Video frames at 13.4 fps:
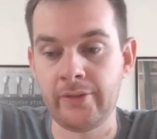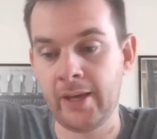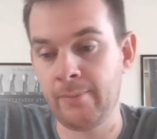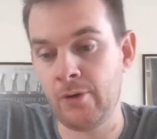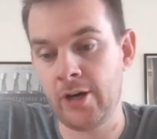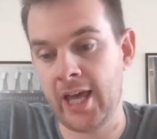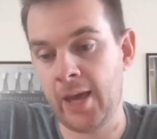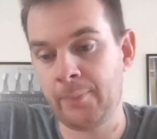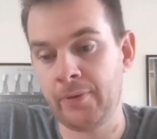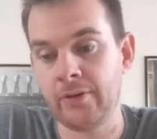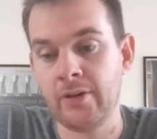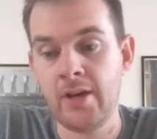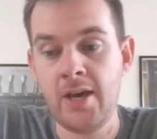that might
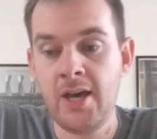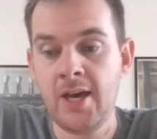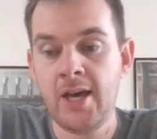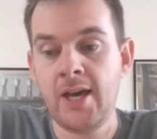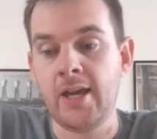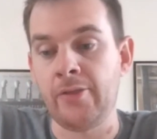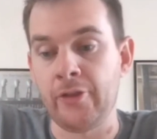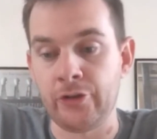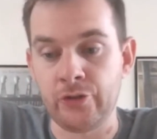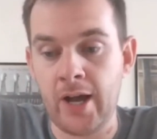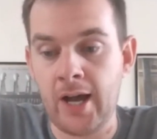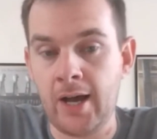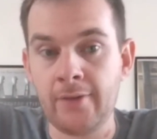happen in the
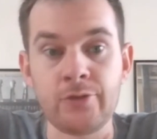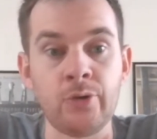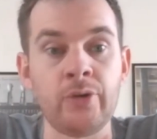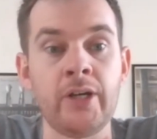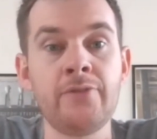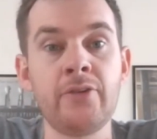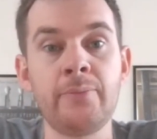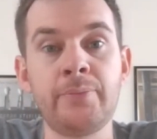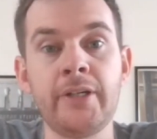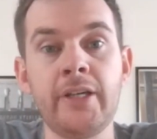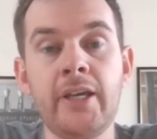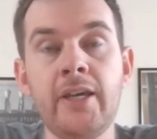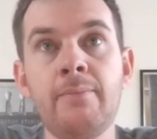draft, or even
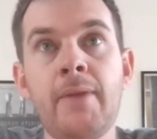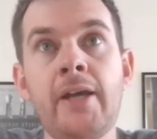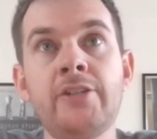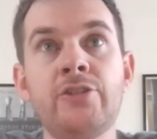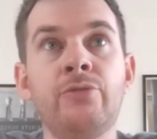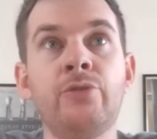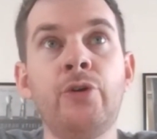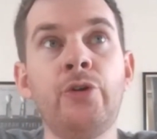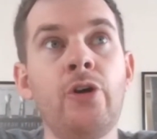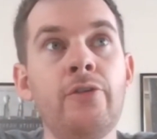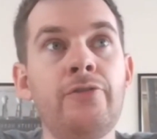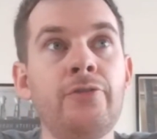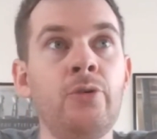bringing in Mason
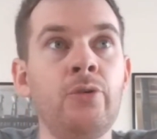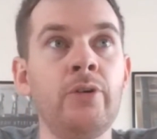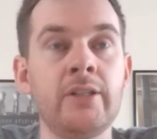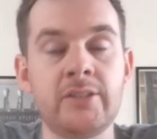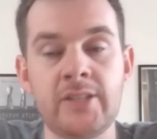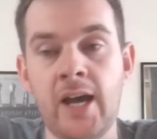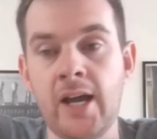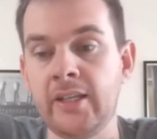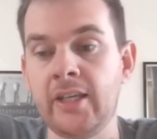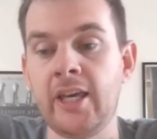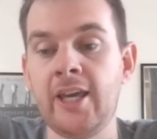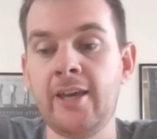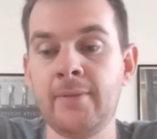Rudolph or starting
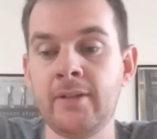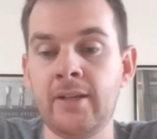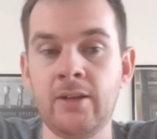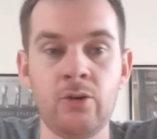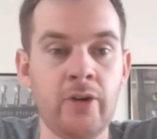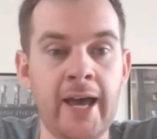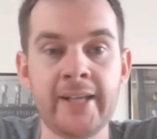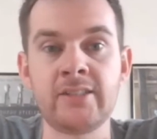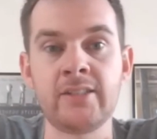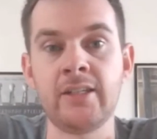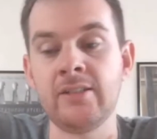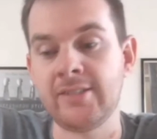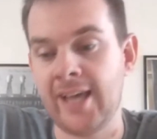him and or
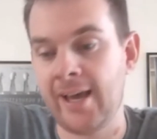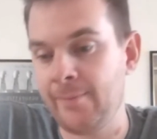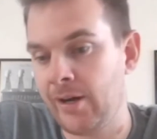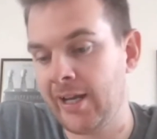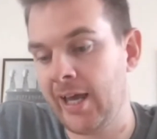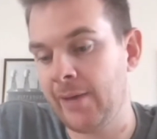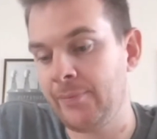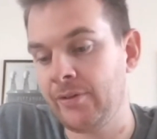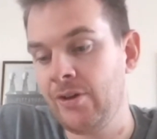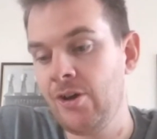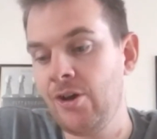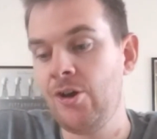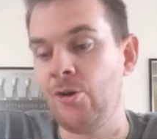Haskins, that might happen.
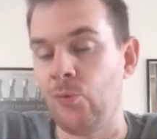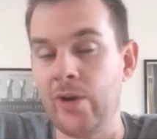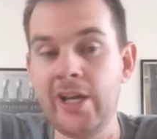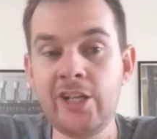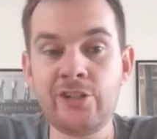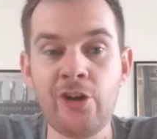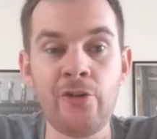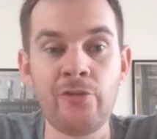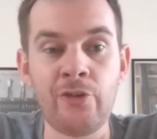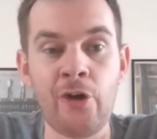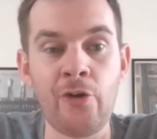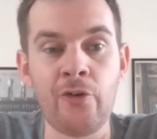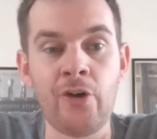We don't
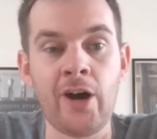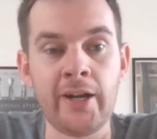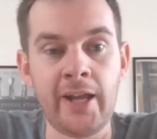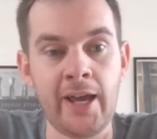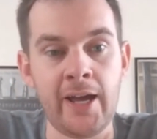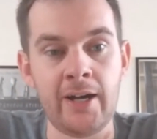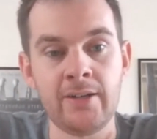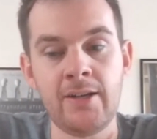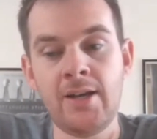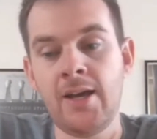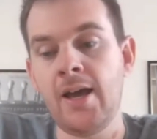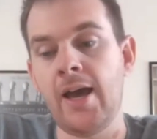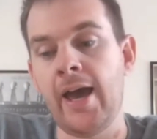know right now.
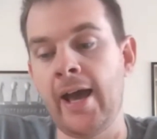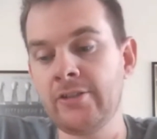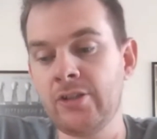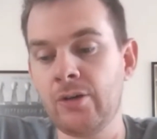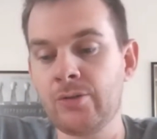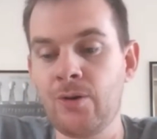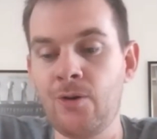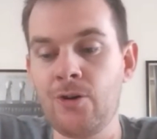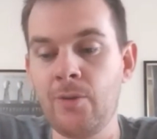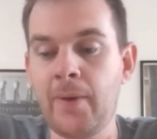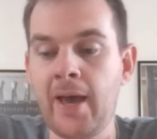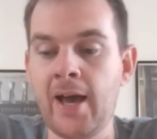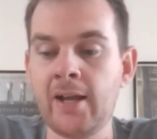As I'll talk
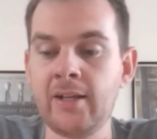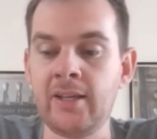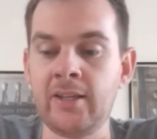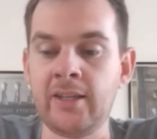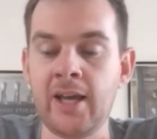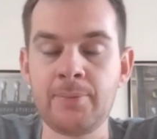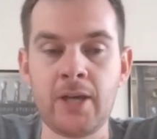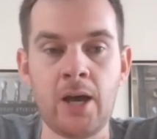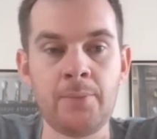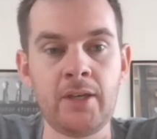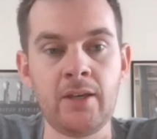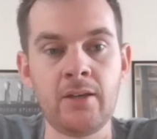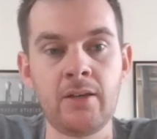about in the
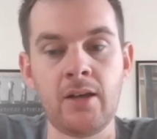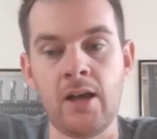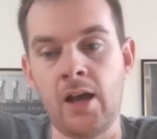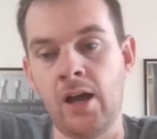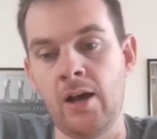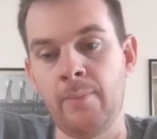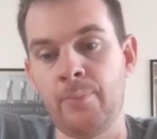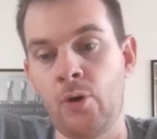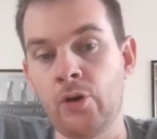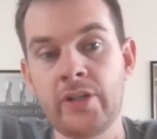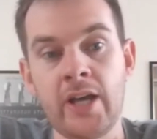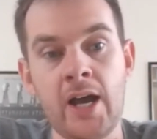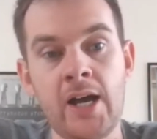upcoming uh,
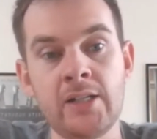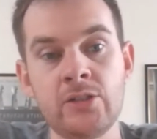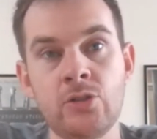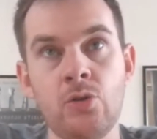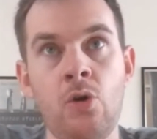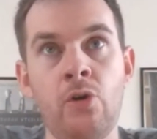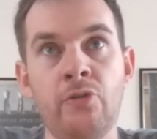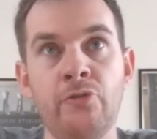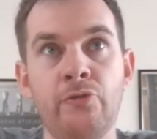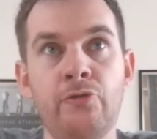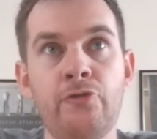podcast on